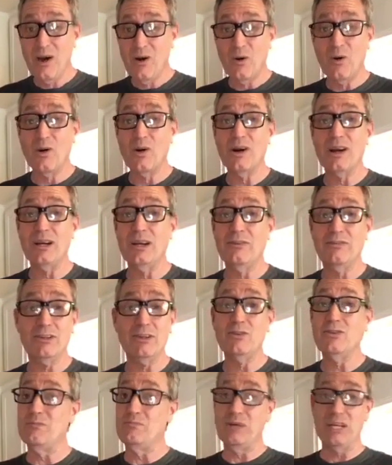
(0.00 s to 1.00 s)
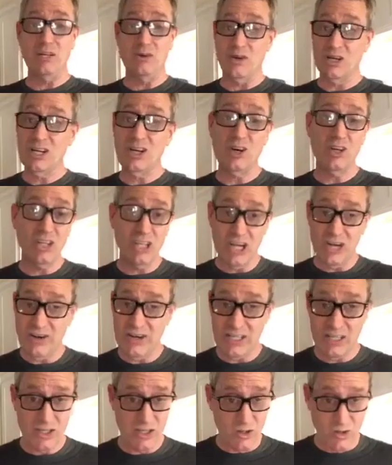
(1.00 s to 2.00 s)
or if you have been to a culinary
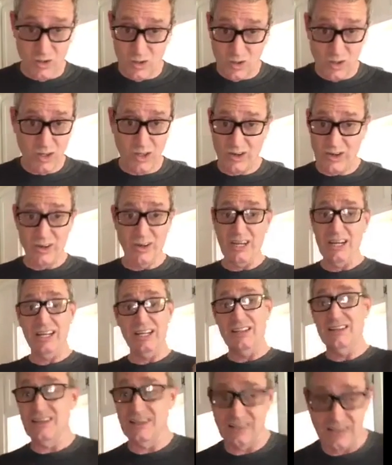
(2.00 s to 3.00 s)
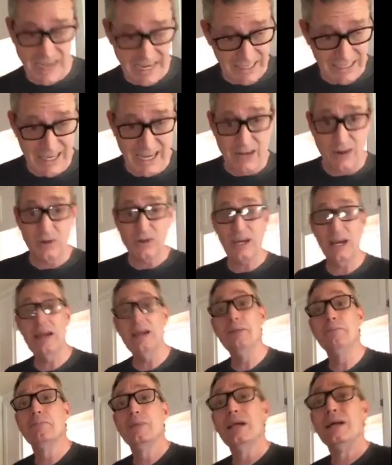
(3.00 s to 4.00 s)
school or anything like that, okay?
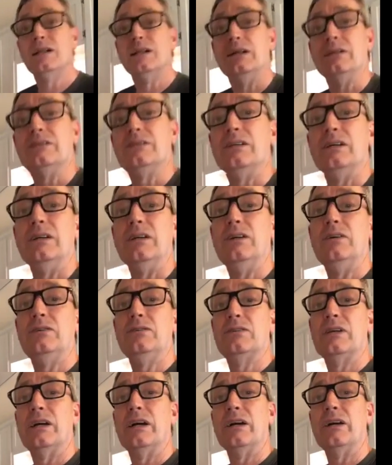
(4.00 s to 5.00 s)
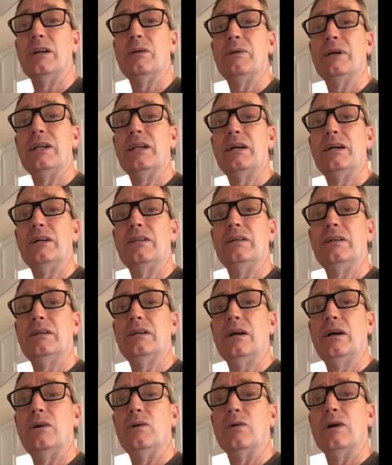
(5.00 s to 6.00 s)
Let's see, who's there? Anybody down
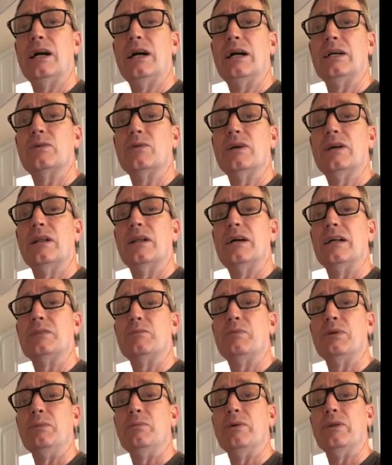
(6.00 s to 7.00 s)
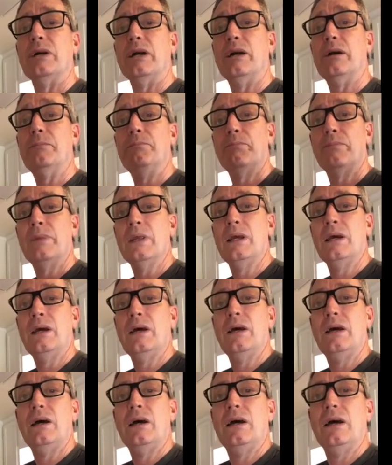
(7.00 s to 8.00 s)
there? Oh gosh, we got lots of people there.
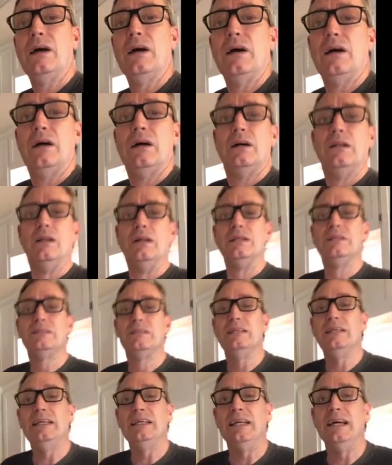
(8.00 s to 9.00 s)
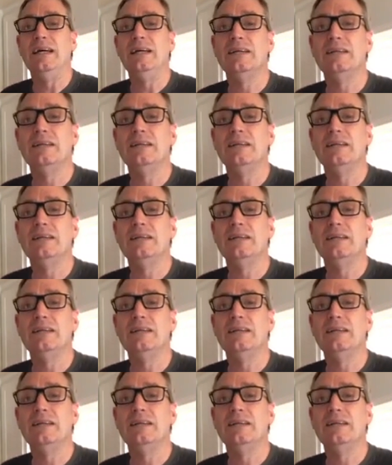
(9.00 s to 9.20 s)
Let's see.